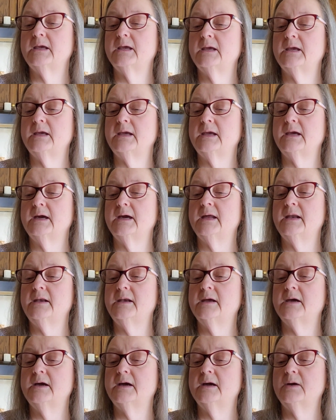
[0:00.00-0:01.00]

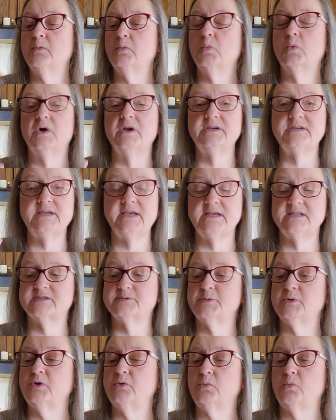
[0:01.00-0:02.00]
in 1
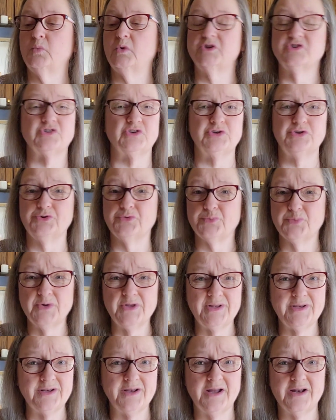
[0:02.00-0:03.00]
teaspoon, which you're
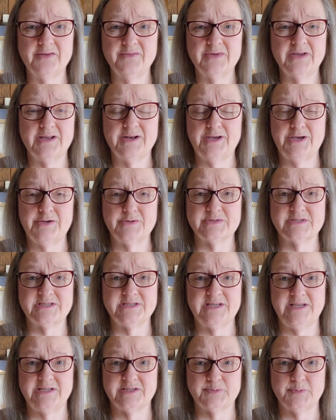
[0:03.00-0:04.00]
really not even going to use a
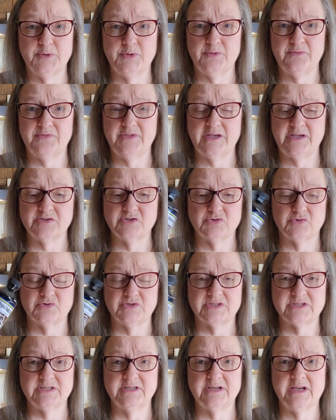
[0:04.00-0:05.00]
teaspoon of this. You're
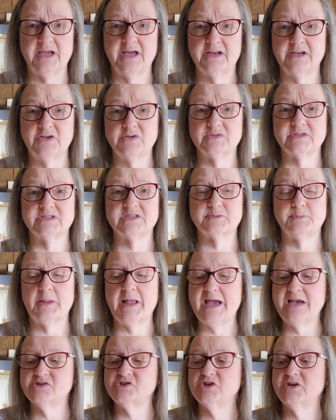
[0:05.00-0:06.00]
just going to kind of use a
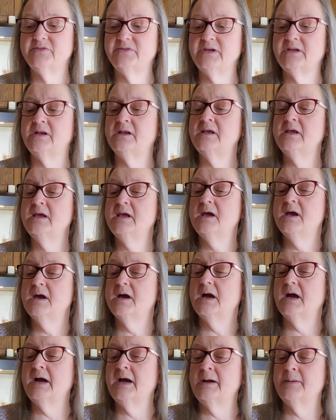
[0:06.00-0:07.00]
splash of it.
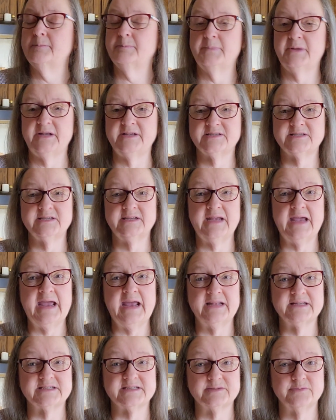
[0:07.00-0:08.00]
But it's going to
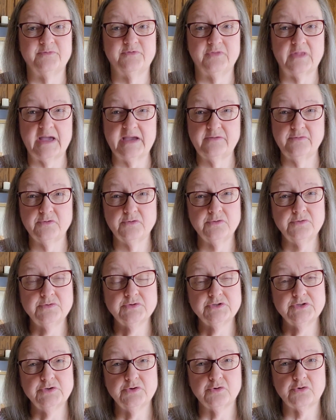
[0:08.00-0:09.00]
add some flavor
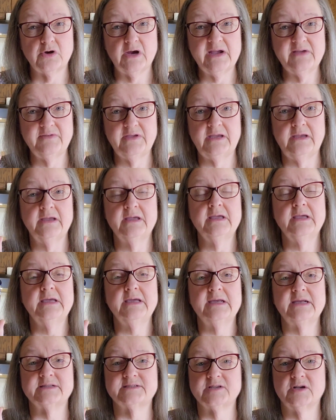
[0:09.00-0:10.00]
to your gravy.
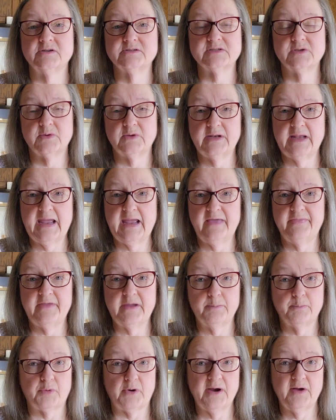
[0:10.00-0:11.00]
It's also going to add
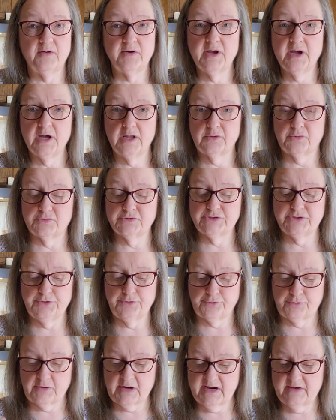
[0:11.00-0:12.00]
that brown color to
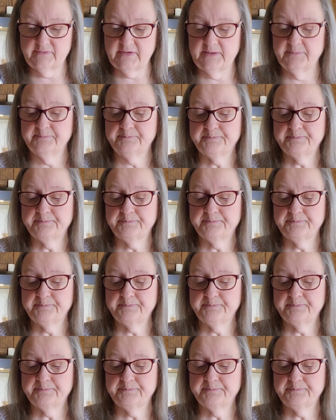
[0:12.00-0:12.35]
your gravy.